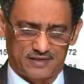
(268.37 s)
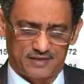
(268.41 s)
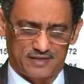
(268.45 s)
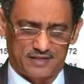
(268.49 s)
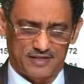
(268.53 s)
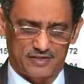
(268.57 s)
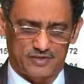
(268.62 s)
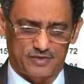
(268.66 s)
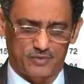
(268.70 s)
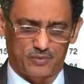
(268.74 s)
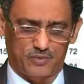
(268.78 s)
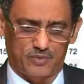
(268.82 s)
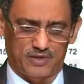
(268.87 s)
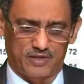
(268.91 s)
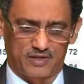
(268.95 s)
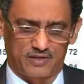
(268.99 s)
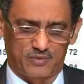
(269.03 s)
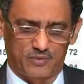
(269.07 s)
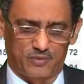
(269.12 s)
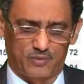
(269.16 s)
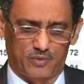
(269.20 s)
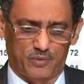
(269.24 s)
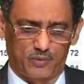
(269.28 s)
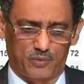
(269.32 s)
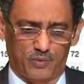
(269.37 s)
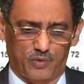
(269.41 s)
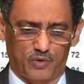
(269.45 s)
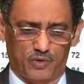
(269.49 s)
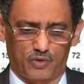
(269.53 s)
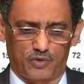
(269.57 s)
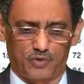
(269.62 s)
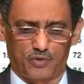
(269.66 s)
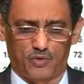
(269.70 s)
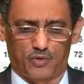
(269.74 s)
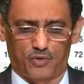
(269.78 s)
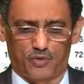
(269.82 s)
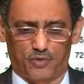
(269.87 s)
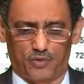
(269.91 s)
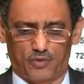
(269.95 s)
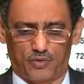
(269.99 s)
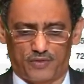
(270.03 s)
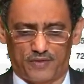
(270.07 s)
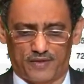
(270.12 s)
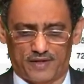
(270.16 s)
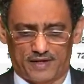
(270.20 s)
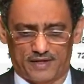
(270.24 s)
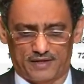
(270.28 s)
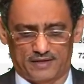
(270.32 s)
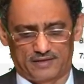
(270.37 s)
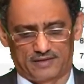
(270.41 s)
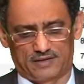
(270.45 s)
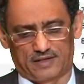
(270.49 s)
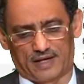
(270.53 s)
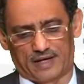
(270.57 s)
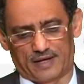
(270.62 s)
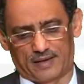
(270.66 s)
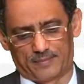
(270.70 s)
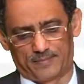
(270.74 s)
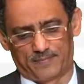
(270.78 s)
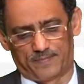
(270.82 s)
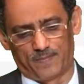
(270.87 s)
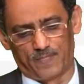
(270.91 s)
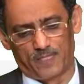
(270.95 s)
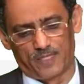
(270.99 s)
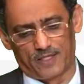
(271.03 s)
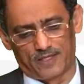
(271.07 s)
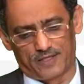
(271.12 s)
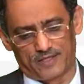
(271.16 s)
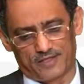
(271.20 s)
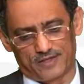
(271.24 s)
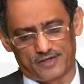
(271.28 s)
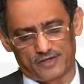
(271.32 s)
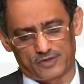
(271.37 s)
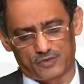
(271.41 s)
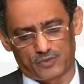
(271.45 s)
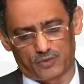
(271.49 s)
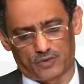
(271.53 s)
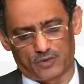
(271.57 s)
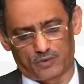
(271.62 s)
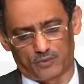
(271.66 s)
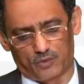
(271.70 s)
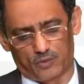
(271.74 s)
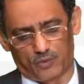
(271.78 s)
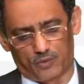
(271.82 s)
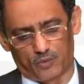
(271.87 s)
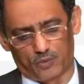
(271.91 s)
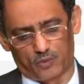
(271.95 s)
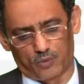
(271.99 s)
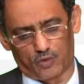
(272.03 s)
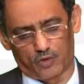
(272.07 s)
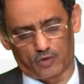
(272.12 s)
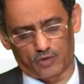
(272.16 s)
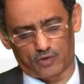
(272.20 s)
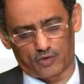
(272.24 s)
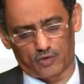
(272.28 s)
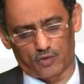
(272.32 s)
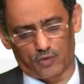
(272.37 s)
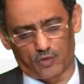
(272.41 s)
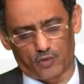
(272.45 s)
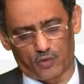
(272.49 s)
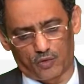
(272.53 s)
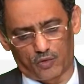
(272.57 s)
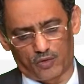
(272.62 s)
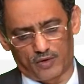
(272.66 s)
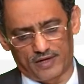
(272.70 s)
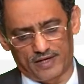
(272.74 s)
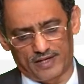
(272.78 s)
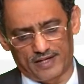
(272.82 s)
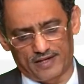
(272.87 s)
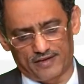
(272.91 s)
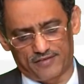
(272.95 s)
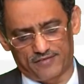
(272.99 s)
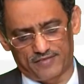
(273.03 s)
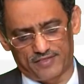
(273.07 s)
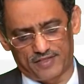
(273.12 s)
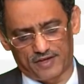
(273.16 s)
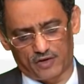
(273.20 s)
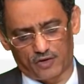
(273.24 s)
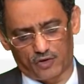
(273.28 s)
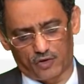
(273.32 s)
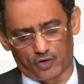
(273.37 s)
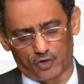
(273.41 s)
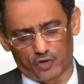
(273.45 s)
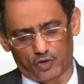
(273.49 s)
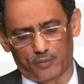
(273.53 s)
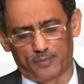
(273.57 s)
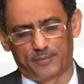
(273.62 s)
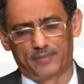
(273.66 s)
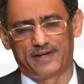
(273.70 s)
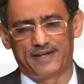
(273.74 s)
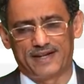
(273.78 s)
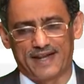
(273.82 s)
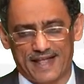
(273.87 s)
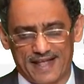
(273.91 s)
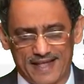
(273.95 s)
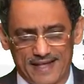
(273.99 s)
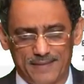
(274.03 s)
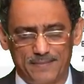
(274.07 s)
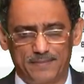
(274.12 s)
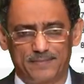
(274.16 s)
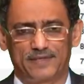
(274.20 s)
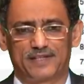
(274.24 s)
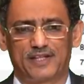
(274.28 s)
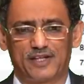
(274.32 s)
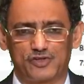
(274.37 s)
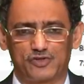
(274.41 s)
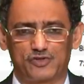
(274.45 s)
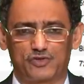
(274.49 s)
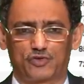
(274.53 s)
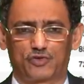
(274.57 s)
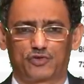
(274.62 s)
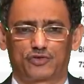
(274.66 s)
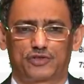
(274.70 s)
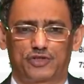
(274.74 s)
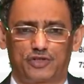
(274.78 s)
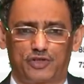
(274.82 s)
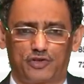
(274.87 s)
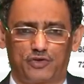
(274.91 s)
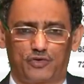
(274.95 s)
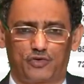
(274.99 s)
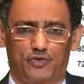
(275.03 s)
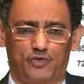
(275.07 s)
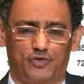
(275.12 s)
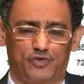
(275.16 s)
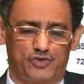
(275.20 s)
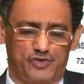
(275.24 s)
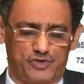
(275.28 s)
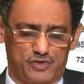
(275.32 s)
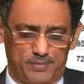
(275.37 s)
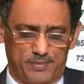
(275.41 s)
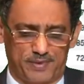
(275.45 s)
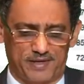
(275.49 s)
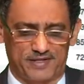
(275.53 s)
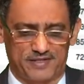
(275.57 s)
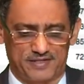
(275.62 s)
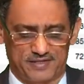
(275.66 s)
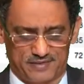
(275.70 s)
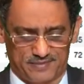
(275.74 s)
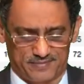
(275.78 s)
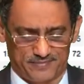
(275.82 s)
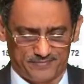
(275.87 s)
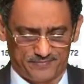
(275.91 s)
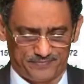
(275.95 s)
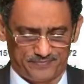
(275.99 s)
This one will work all the time. This one will work only if the column name does not include space.